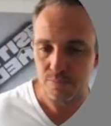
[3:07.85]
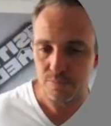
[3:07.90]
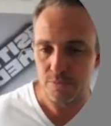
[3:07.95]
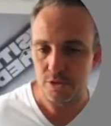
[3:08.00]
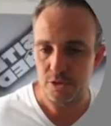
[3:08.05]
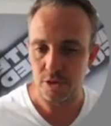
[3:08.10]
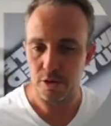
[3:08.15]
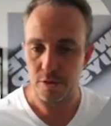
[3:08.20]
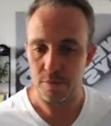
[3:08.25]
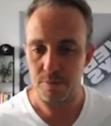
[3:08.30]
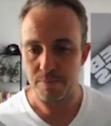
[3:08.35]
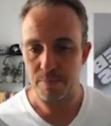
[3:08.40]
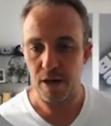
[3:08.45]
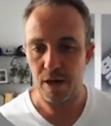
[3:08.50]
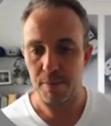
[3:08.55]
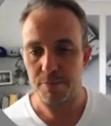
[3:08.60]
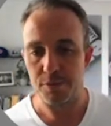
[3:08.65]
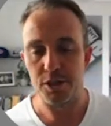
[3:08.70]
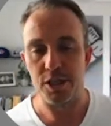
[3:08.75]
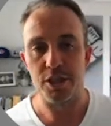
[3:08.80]
So
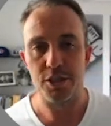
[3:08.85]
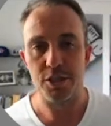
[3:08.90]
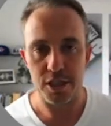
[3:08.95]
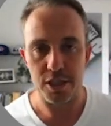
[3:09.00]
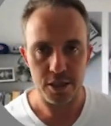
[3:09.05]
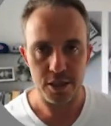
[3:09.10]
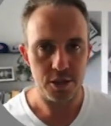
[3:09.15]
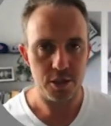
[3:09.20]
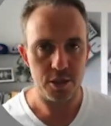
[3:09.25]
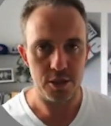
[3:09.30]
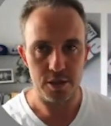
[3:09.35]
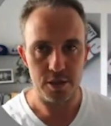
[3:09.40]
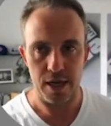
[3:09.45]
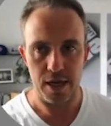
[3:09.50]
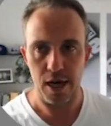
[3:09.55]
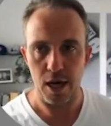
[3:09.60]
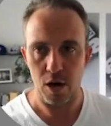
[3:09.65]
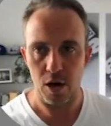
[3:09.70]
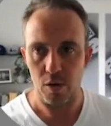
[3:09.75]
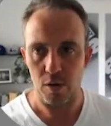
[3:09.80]
GST is
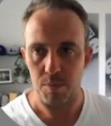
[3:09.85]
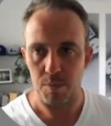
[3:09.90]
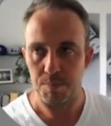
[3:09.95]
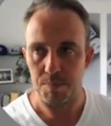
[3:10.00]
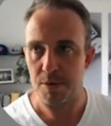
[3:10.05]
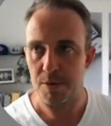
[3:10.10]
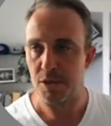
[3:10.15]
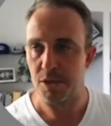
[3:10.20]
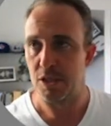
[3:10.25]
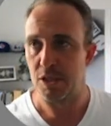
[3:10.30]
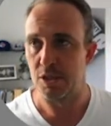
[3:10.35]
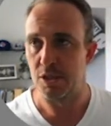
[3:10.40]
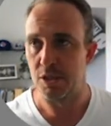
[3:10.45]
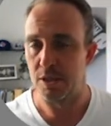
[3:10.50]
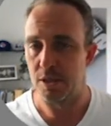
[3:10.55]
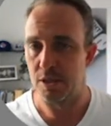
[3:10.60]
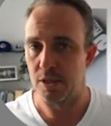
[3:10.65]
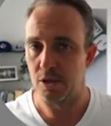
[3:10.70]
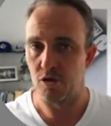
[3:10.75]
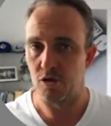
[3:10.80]

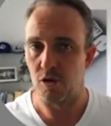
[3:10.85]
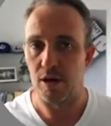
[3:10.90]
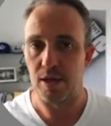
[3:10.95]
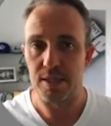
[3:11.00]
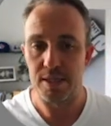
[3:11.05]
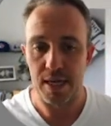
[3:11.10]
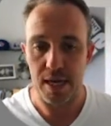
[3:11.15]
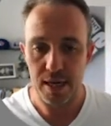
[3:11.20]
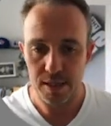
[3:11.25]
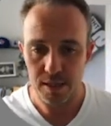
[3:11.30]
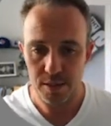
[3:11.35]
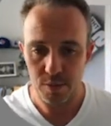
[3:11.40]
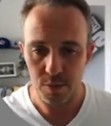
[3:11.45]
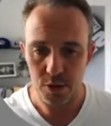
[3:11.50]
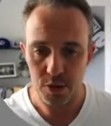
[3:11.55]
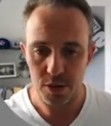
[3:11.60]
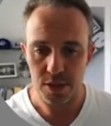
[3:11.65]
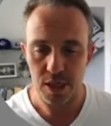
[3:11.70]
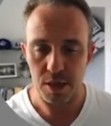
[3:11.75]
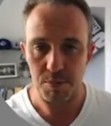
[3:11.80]
an Australian tax, which
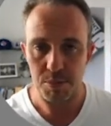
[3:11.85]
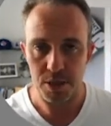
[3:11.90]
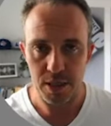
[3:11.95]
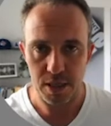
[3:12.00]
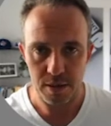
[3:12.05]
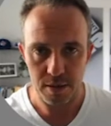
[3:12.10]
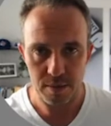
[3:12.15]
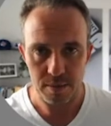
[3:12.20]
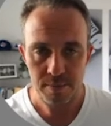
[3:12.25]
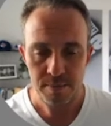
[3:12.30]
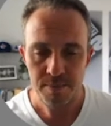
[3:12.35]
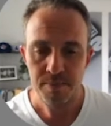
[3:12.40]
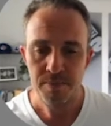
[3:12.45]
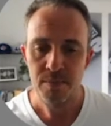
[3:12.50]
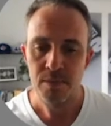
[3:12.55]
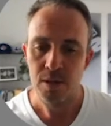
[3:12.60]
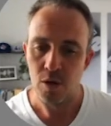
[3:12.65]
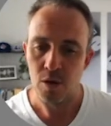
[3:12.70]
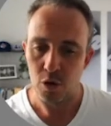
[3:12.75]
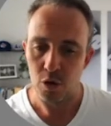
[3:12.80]
is 10%
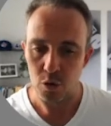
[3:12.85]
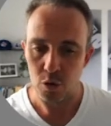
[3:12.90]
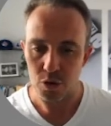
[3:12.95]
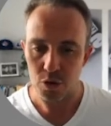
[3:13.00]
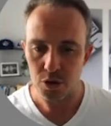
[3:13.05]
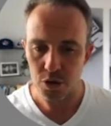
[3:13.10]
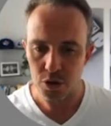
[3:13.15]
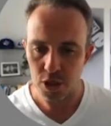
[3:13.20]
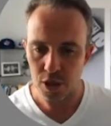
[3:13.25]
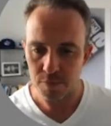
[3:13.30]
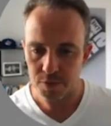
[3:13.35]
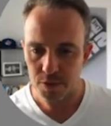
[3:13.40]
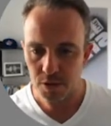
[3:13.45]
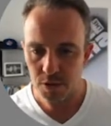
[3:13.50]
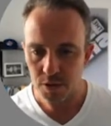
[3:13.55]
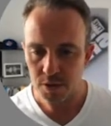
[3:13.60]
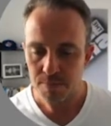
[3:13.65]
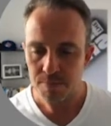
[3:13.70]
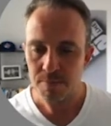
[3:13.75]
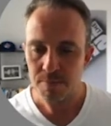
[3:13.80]
on goods and services.